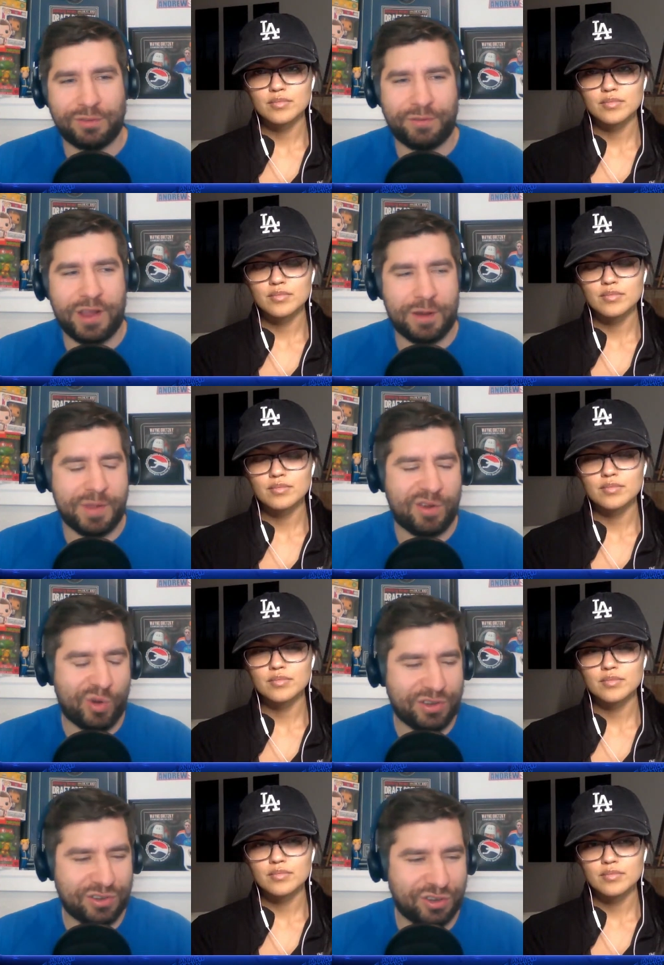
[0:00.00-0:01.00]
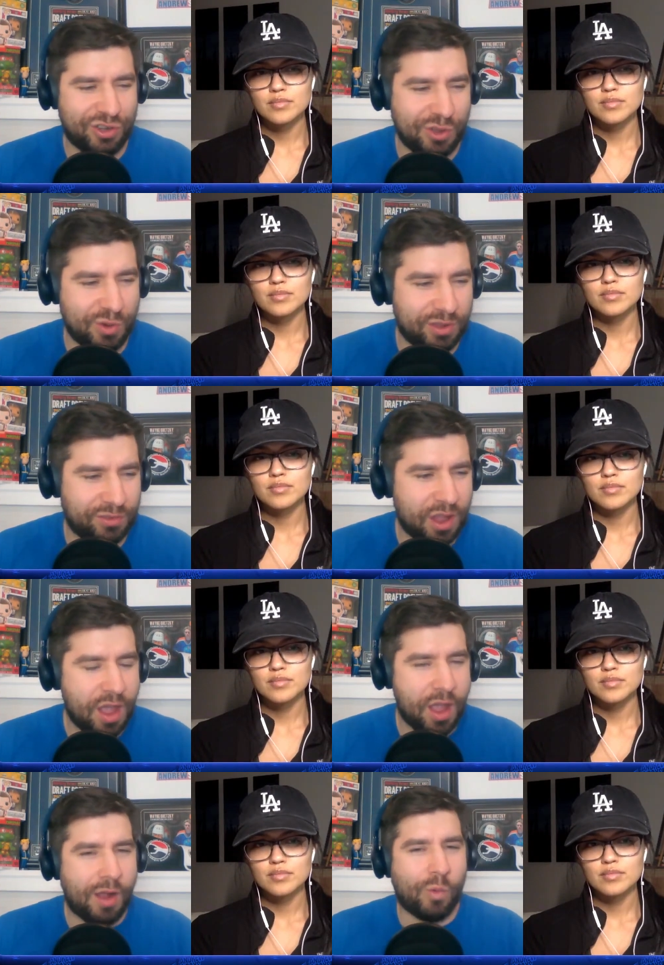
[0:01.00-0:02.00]
Speaker 1: And Savanah, my question to you is
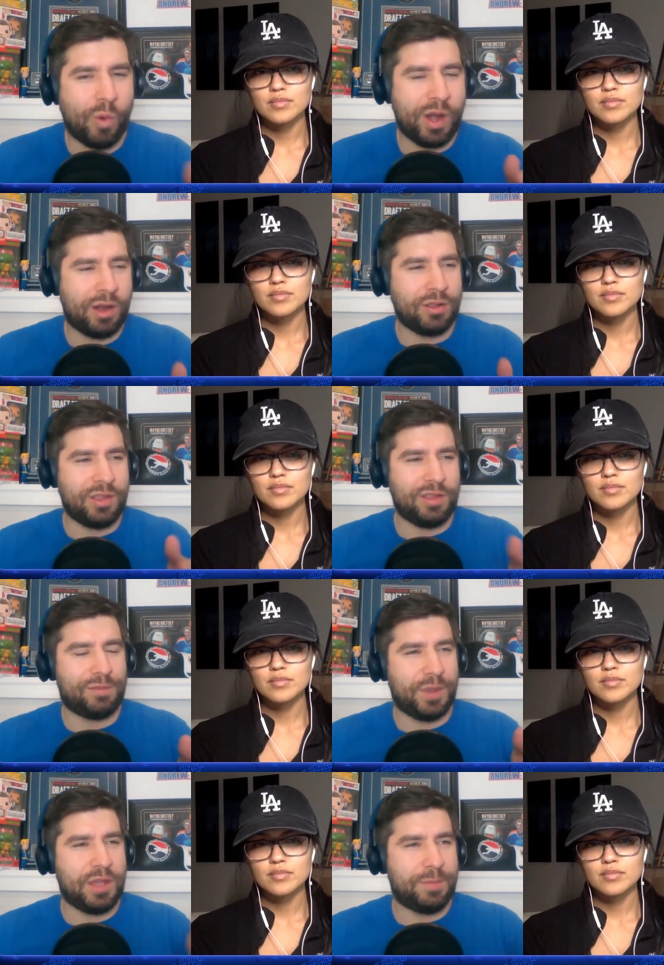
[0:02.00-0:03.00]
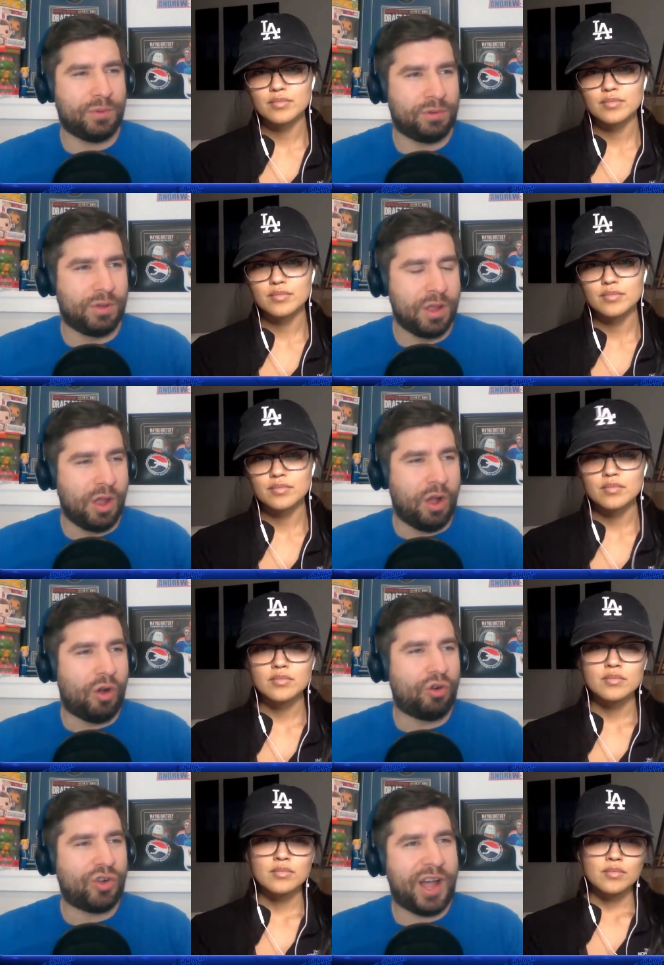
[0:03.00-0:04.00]
where do these people
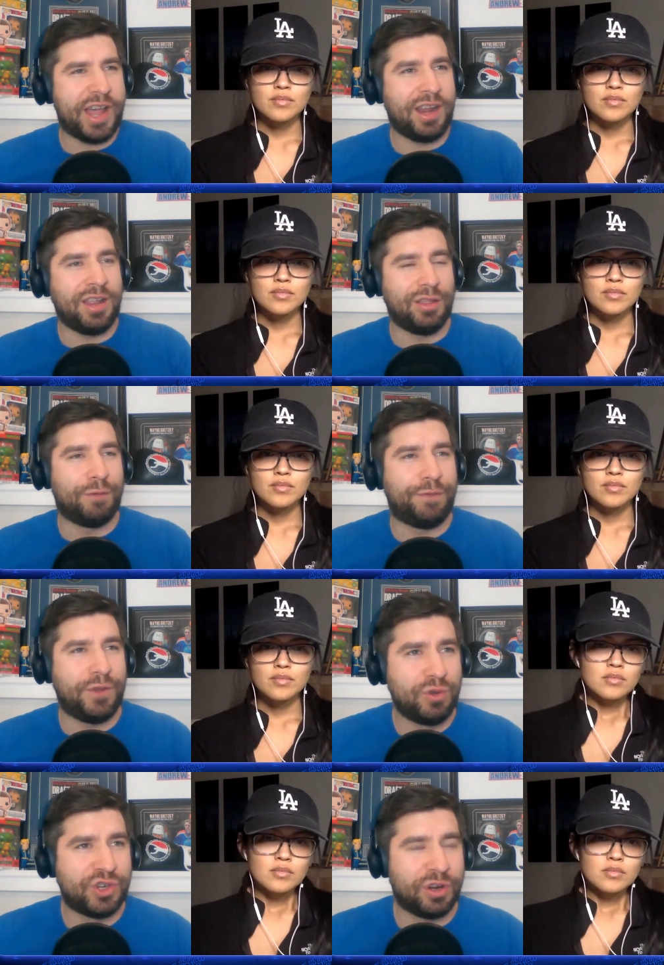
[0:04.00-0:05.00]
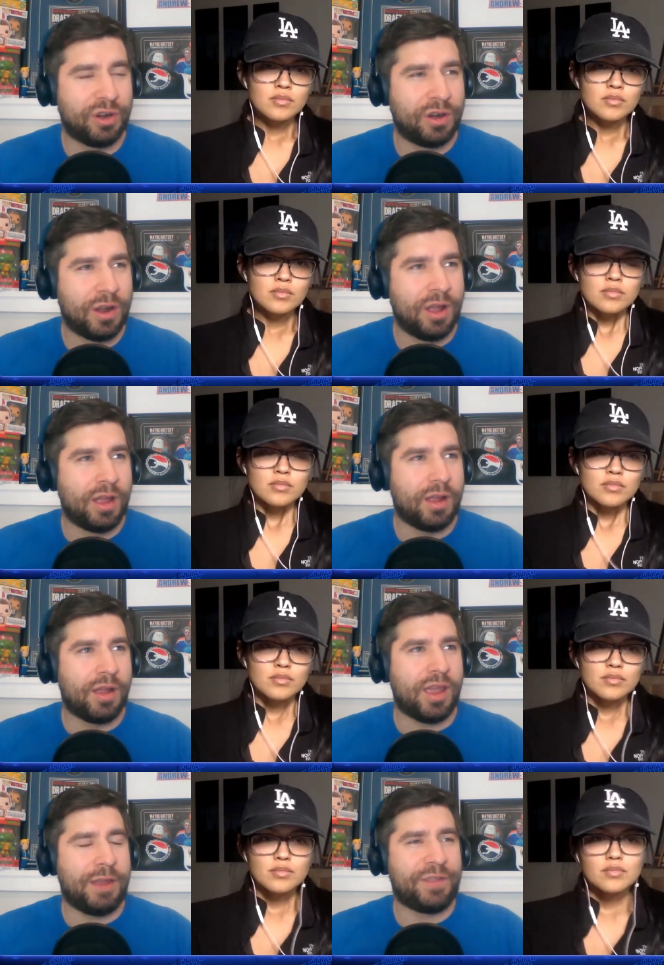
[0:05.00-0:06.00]
align in the future
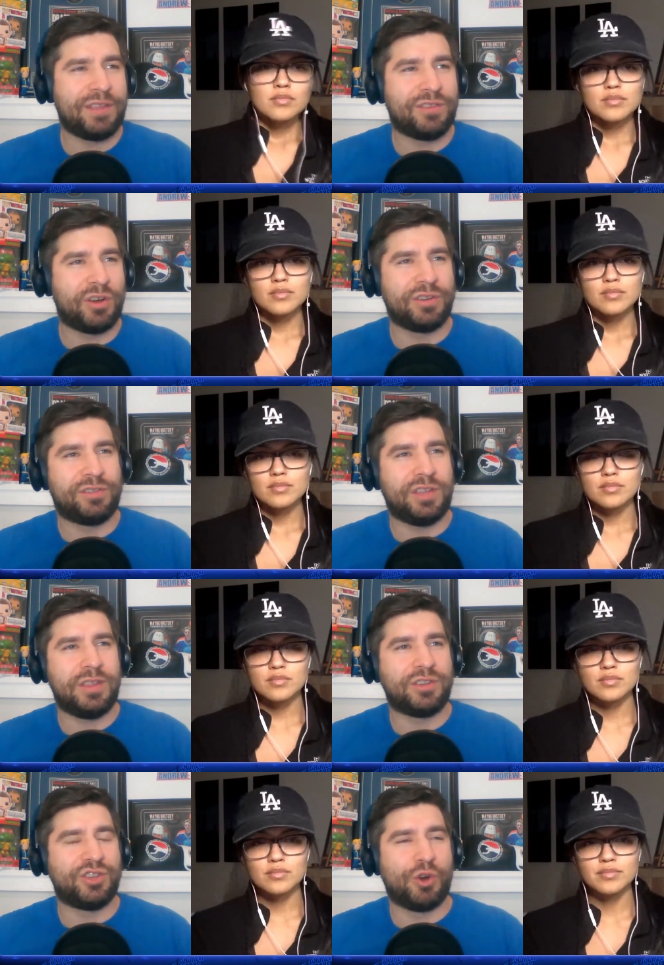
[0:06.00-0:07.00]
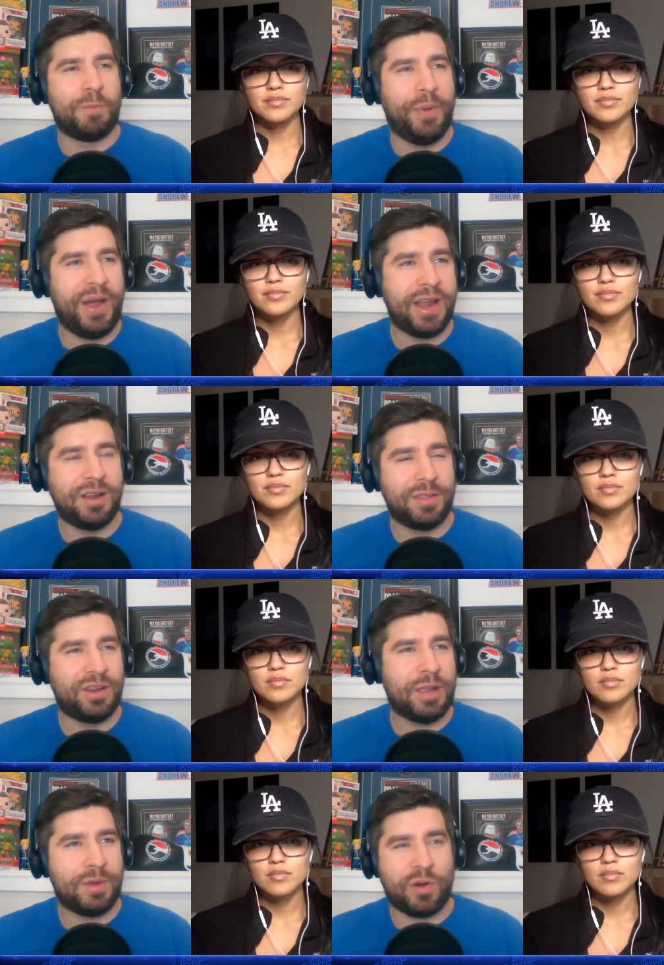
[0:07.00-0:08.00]
if they start to see that Joe Biden and
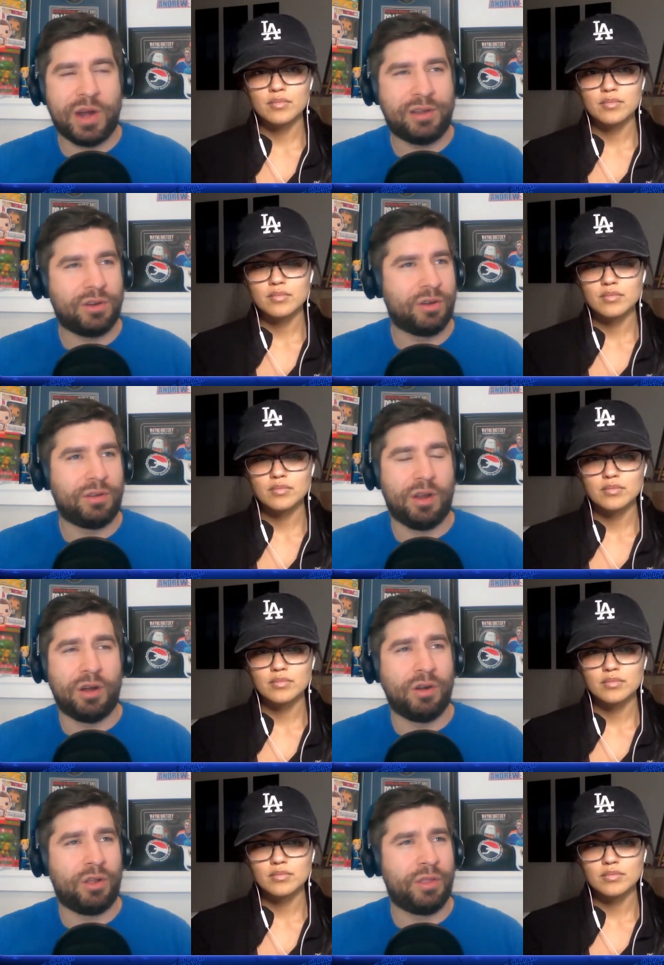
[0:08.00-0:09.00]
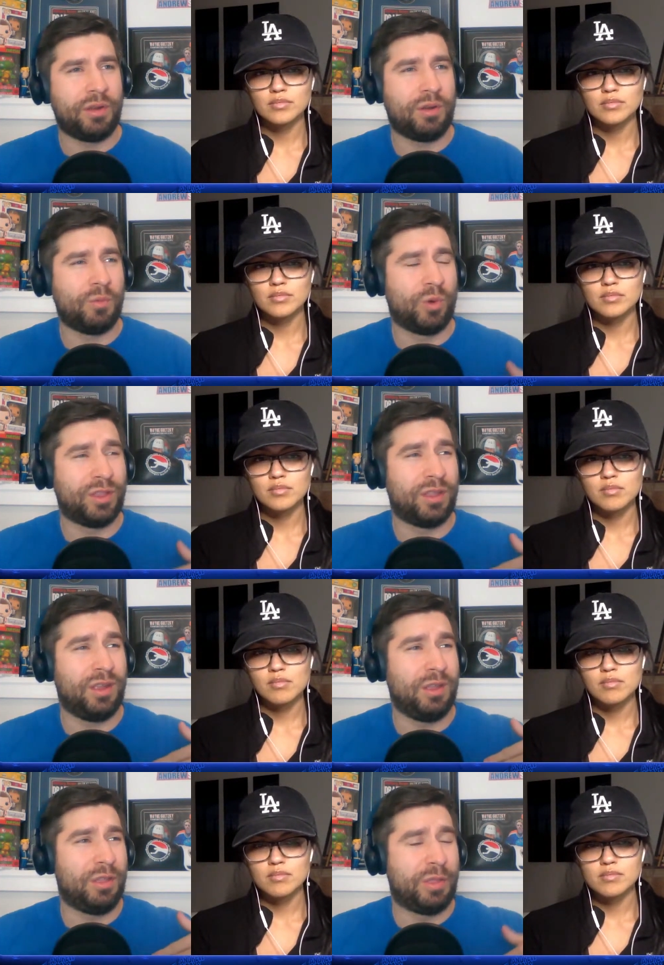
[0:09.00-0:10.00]
the Democrats aren't, aren't all what
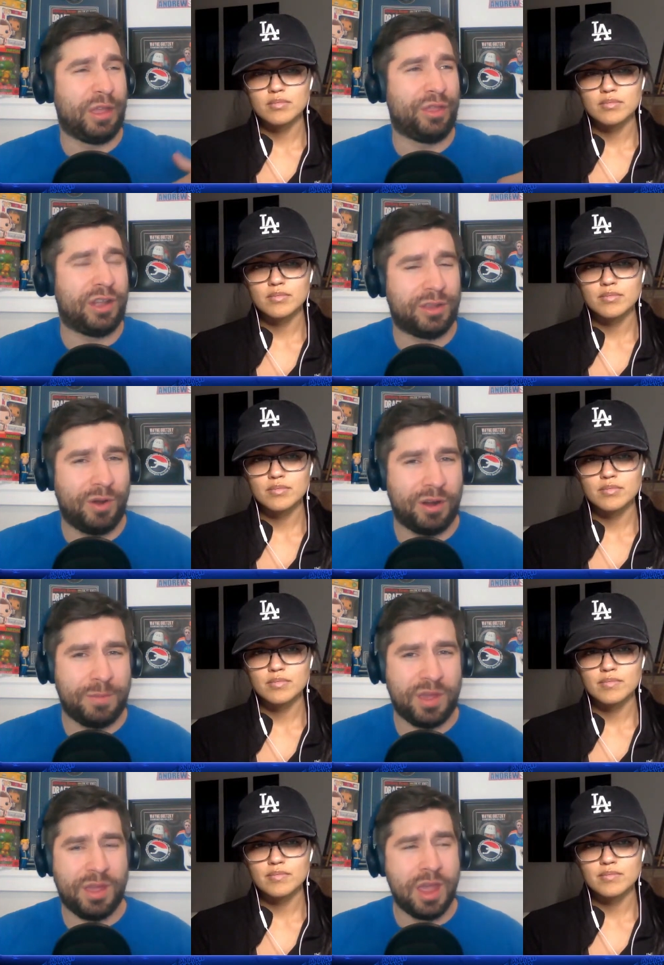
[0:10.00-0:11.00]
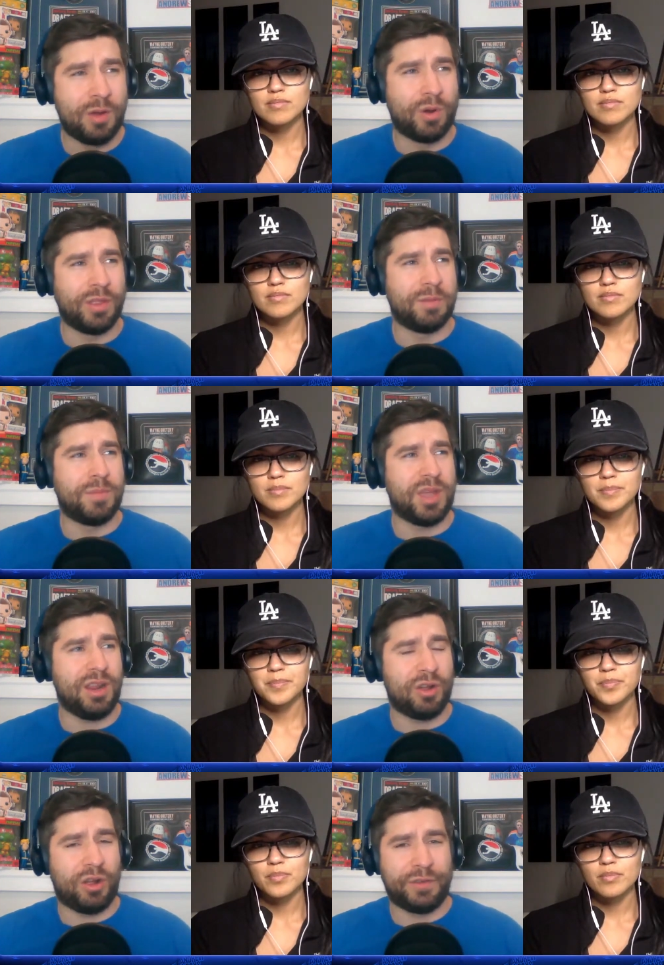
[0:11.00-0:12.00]
they, they thought they were going to be when the
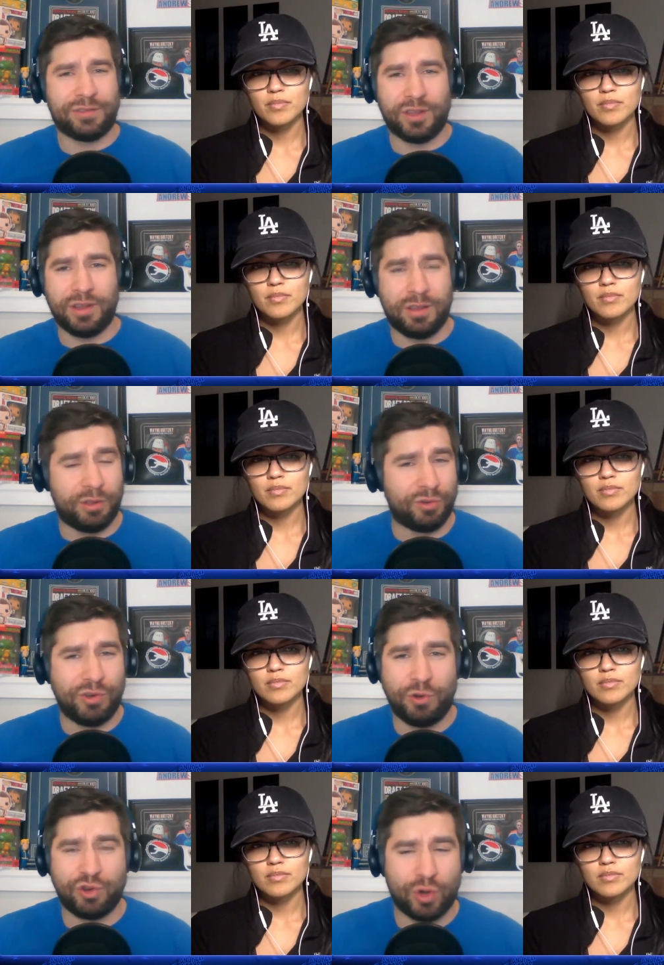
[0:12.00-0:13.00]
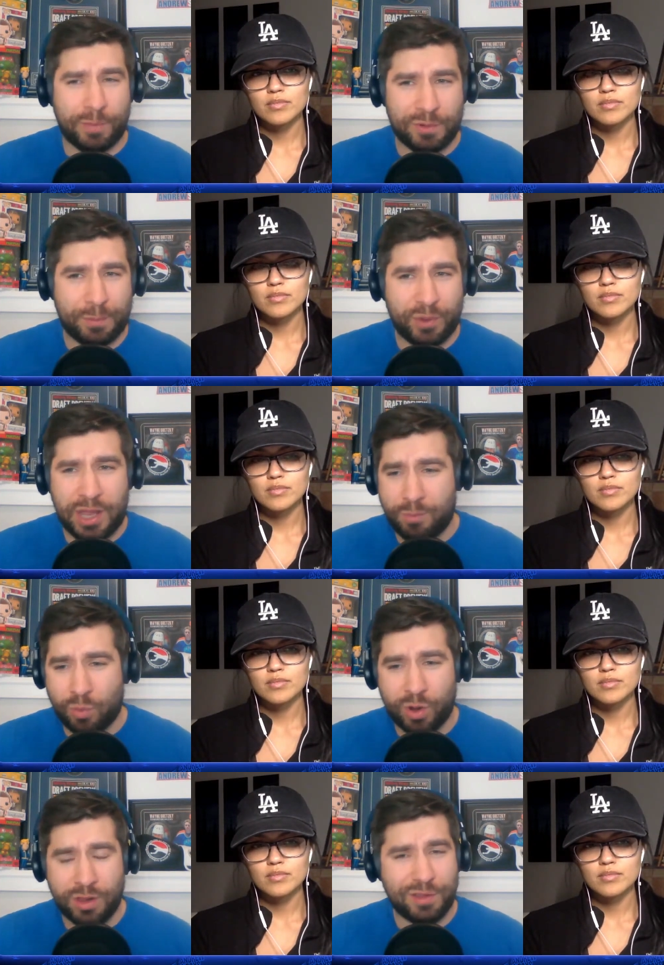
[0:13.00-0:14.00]
media all of a sudden there's no Trump to blame?